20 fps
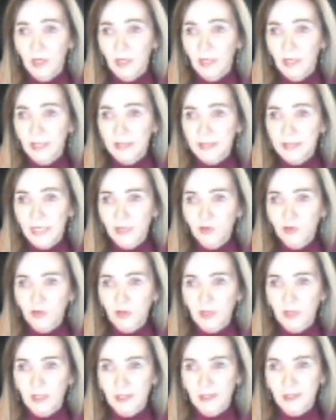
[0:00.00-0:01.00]
It's
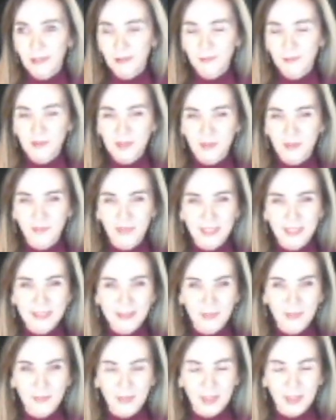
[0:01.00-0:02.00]
actually, somebody
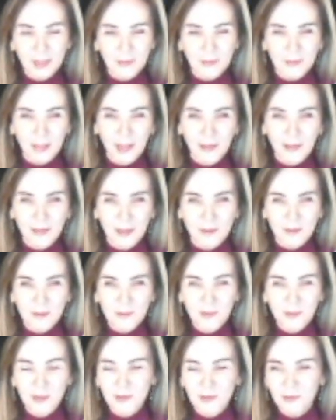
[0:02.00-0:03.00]
sent me an email. I thought it was
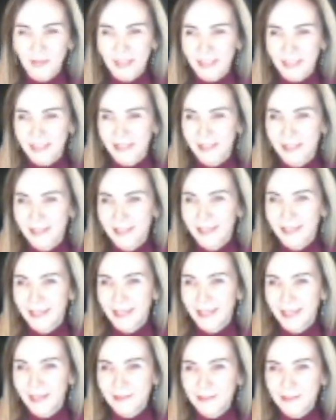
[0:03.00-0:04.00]
pretty funny.
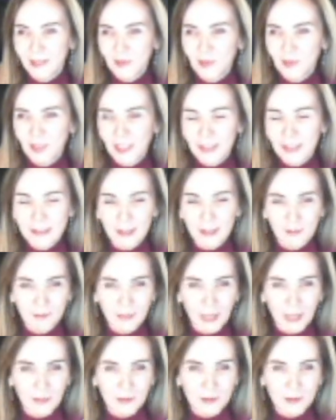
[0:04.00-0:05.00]
It's actually not
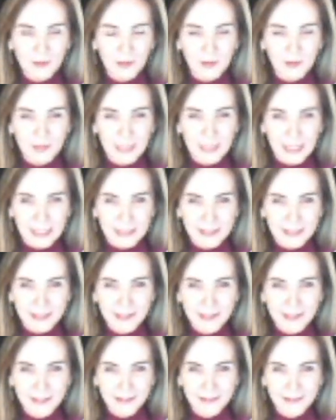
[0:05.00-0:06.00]
sunflowers. They're
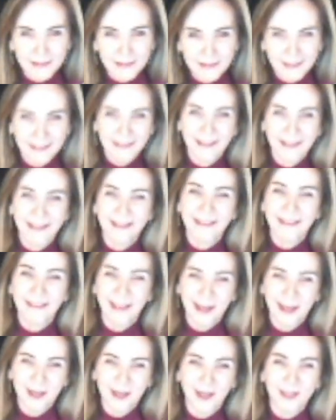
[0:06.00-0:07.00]
daisies.
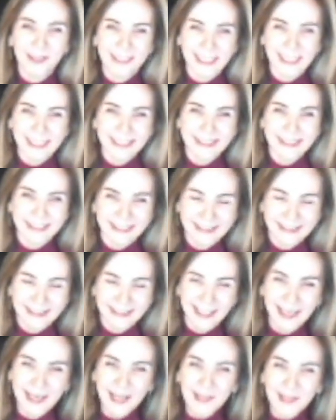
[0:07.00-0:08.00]
They are daisies.
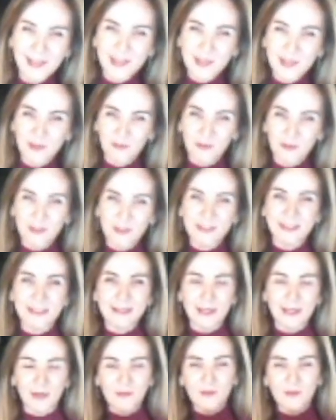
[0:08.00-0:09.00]
The difference, the
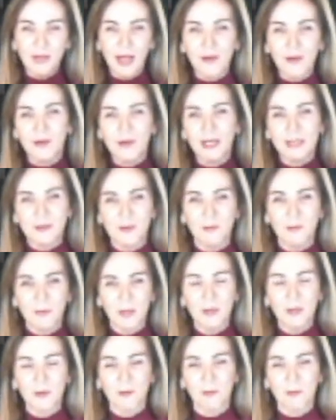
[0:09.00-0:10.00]
sunflower has a
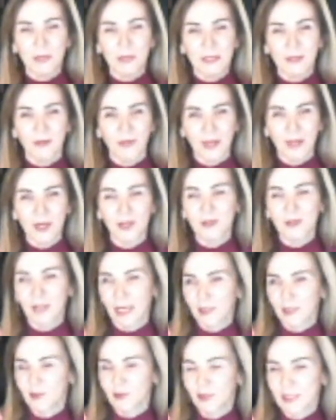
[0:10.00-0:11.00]
bigger middle. They are
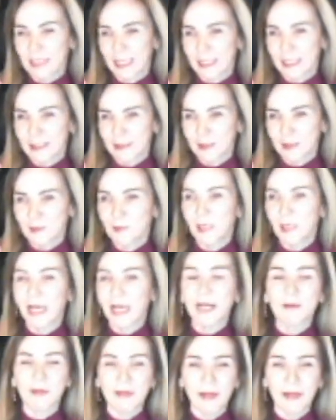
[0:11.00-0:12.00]
actually daisies. But
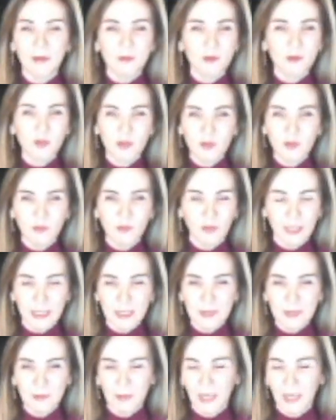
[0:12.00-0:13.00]
anyway, that was just funny
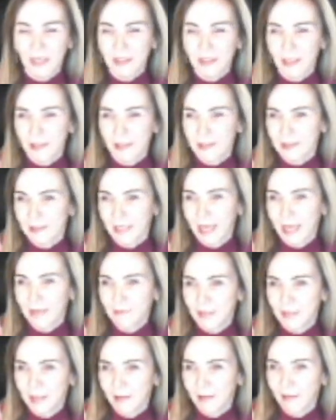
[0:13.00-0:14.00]
to me. I got a good laugh
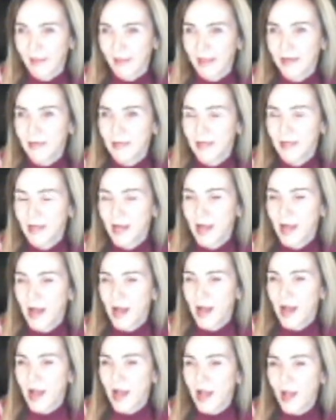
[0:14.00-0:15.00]
out of
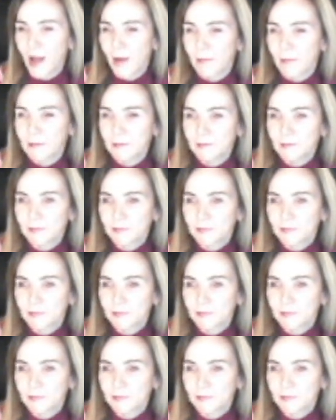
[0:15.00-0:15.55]
that.